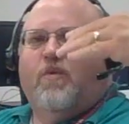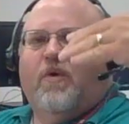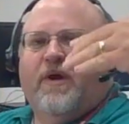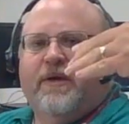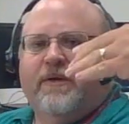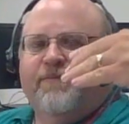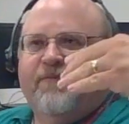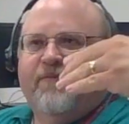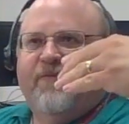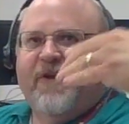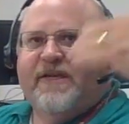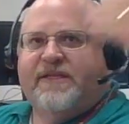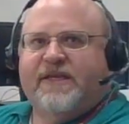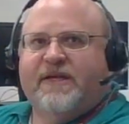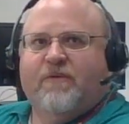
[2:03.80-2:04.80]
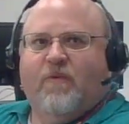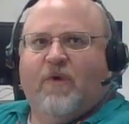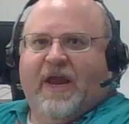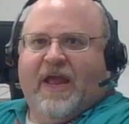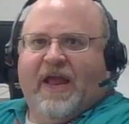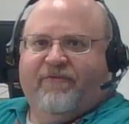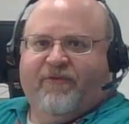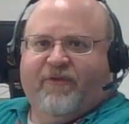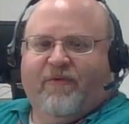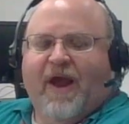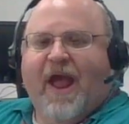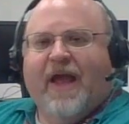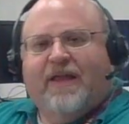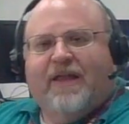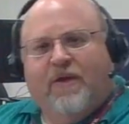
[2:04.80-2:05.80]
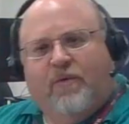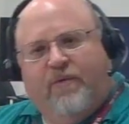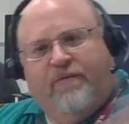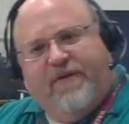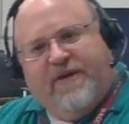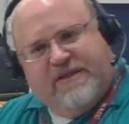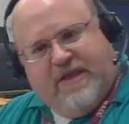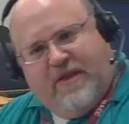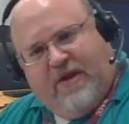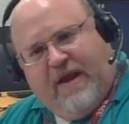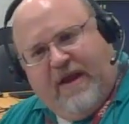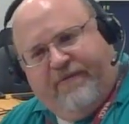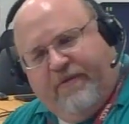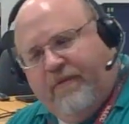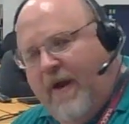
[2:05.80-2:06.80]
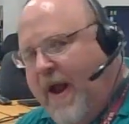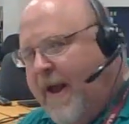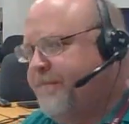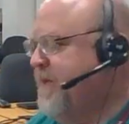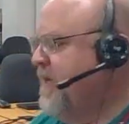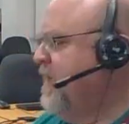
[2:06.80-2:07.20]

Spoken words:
one facing one half of the rack, the other one facing the other half of the rack.